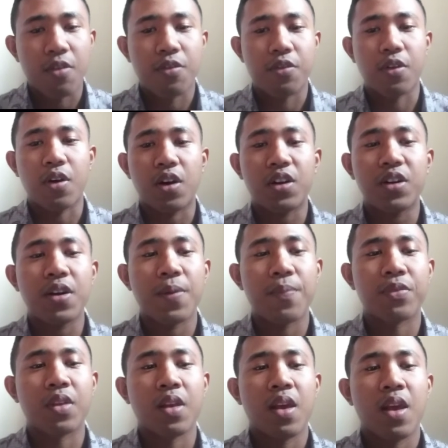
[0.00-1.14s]
4.
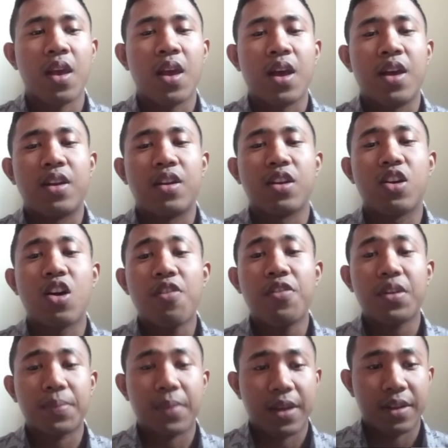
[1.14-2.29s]
The
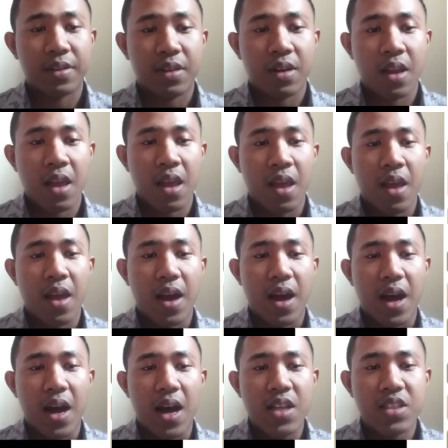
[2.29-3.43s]
government
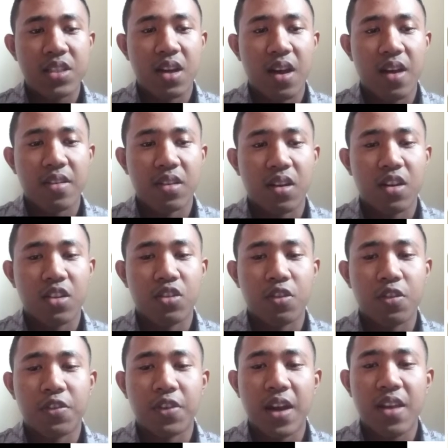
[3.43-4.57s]
acts as a
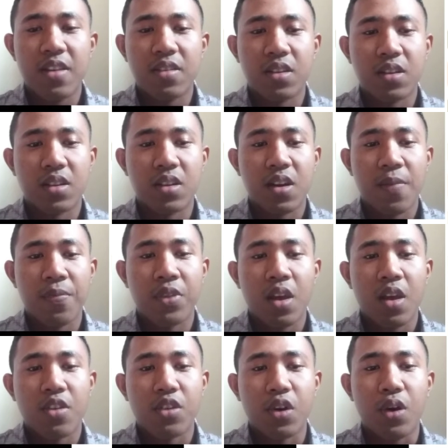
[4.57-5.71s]
supervisor,
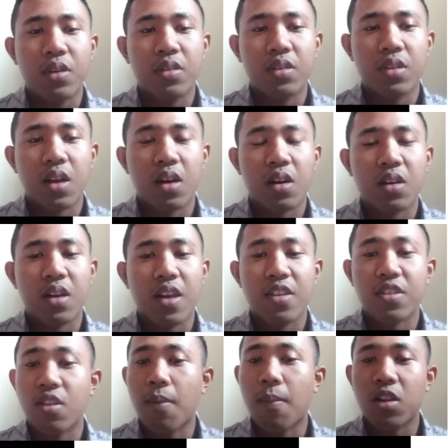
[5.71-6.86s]
so there is
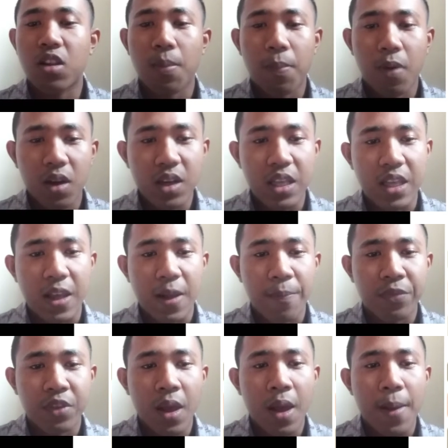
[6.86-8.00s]
no monopoly
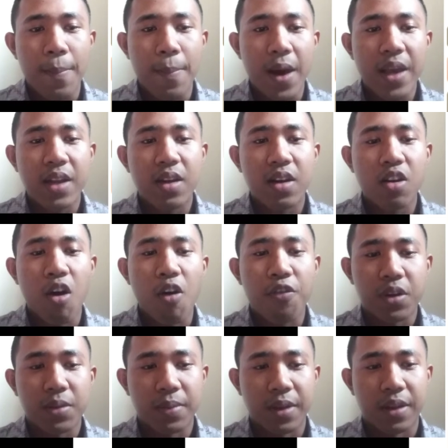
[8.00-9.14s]
by the
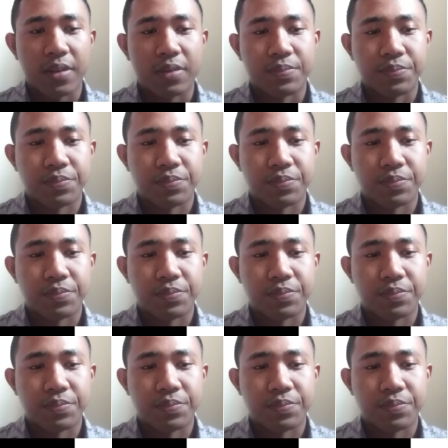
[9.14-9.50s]
government.